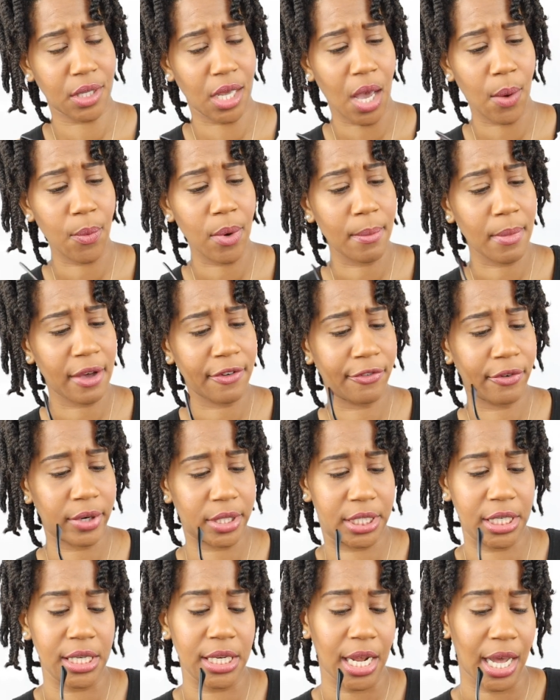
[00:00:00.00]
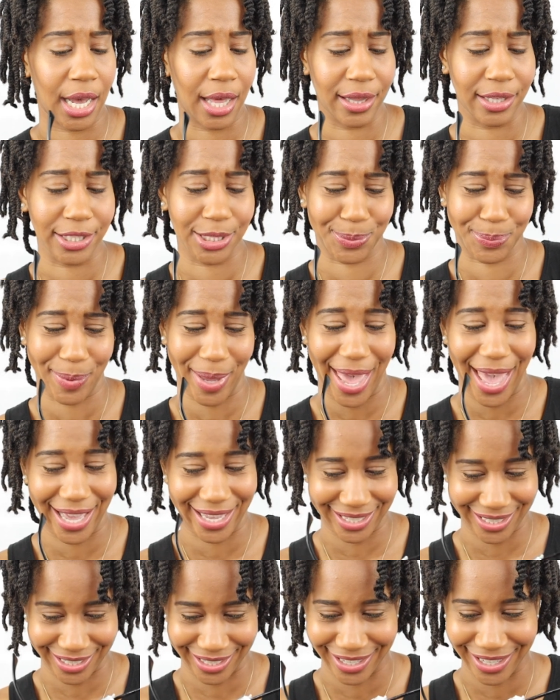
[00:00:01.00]
I want my fourteen dollars
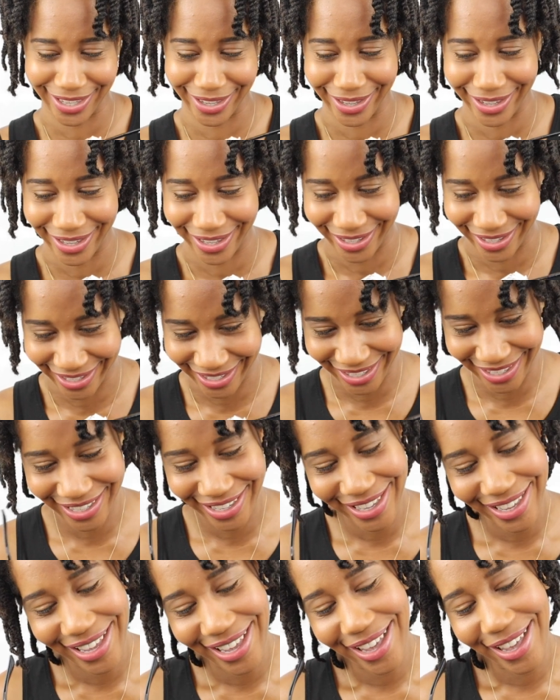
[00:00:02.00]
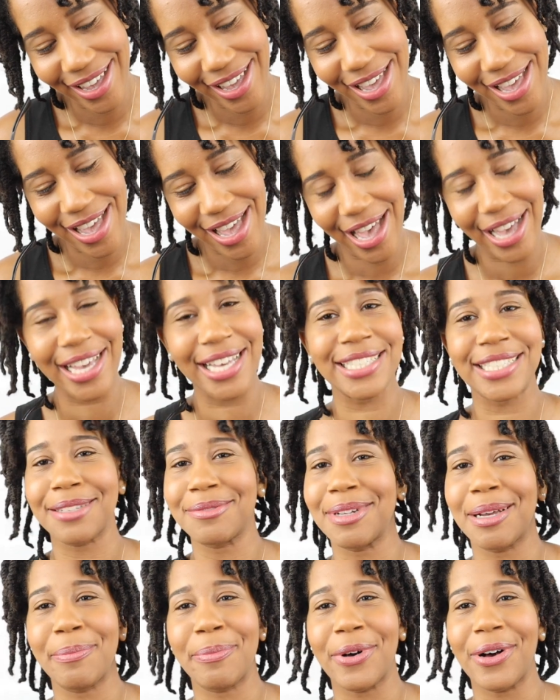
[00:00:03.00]
back. I guess
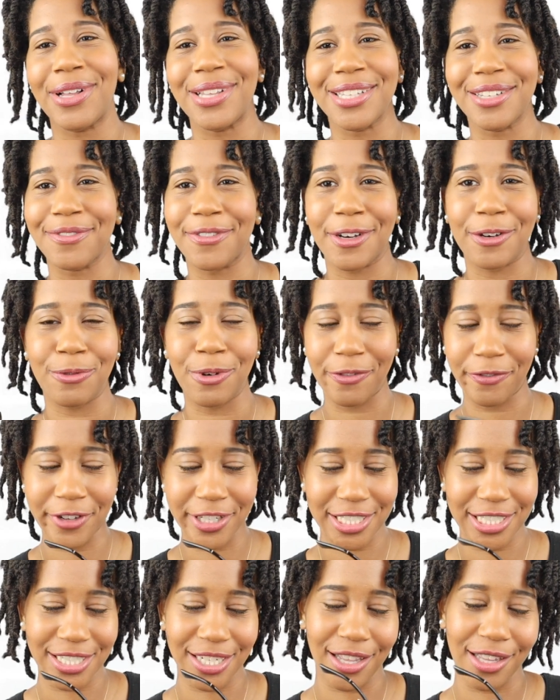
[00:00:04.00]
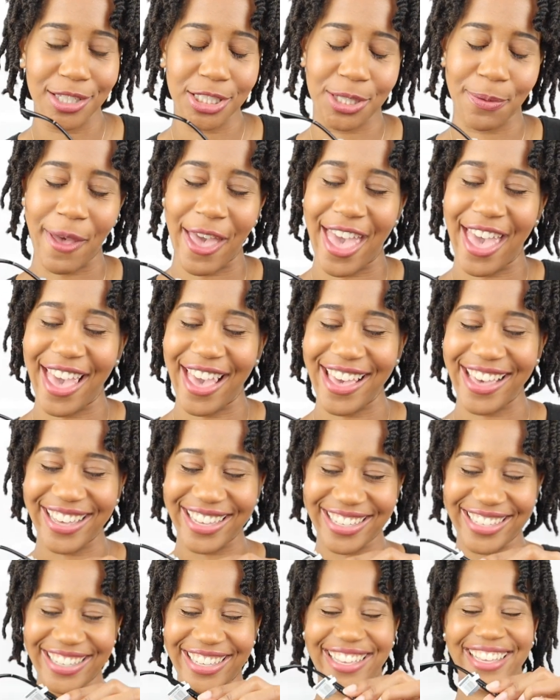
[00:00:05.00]
I'm not balling if I want fifteen dollars back.
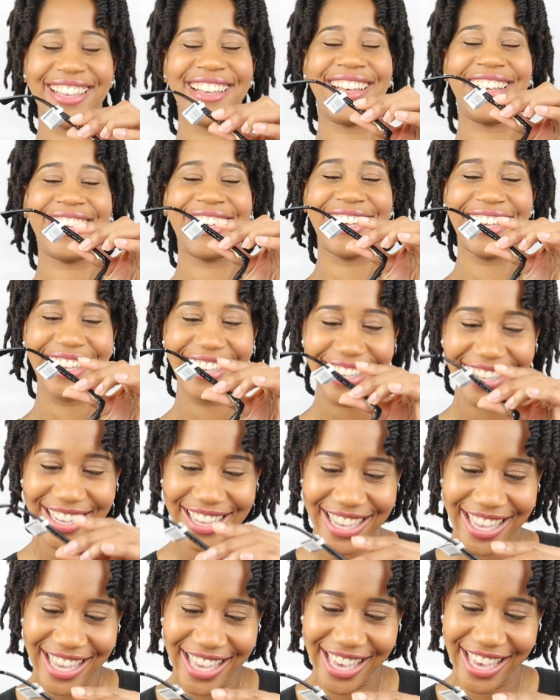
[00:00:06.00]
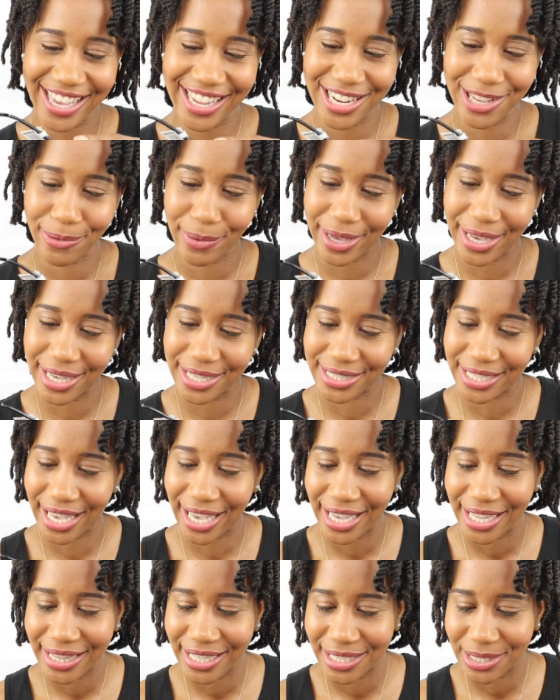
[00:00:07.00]
Anyways,
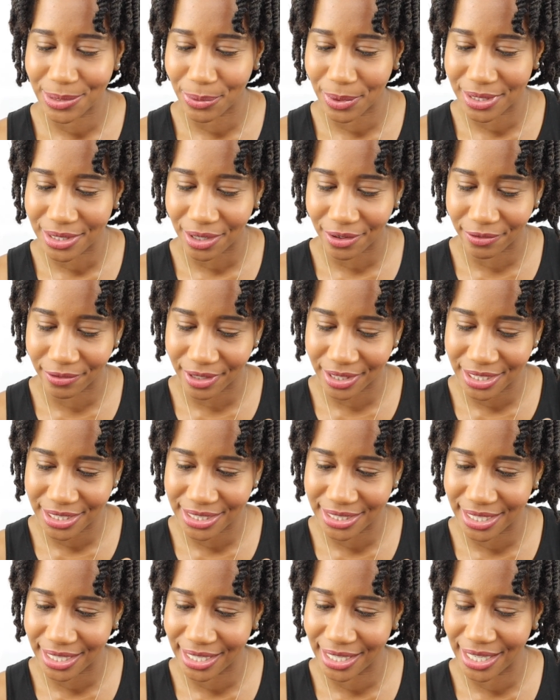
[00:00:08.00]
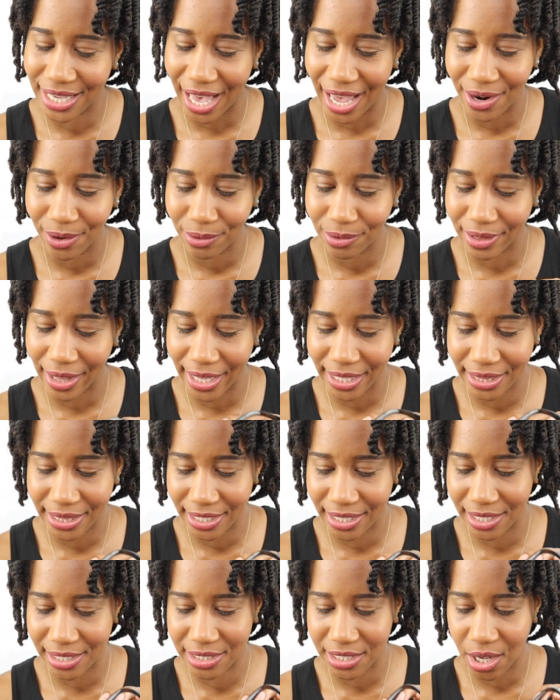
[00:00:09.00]
and these ones are really sticky. I don't like
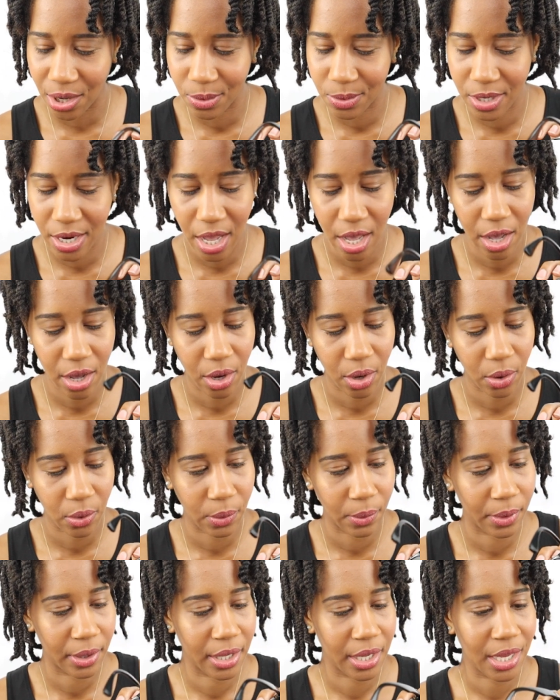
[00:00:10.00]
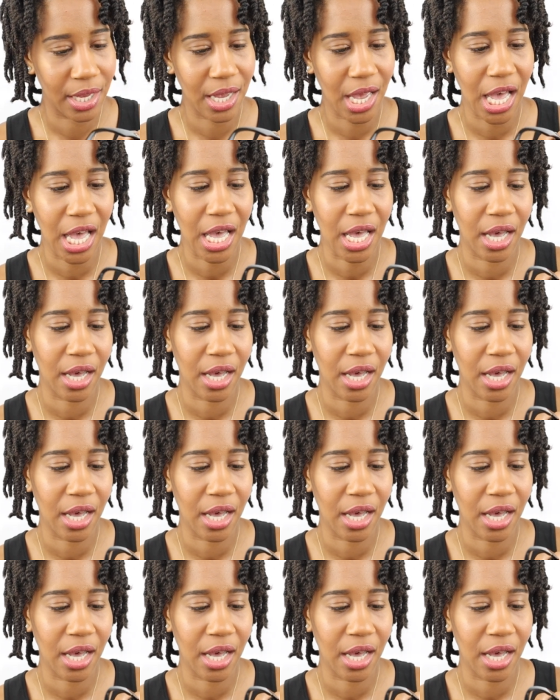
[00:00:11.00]
this. Oh no. Uh-uh,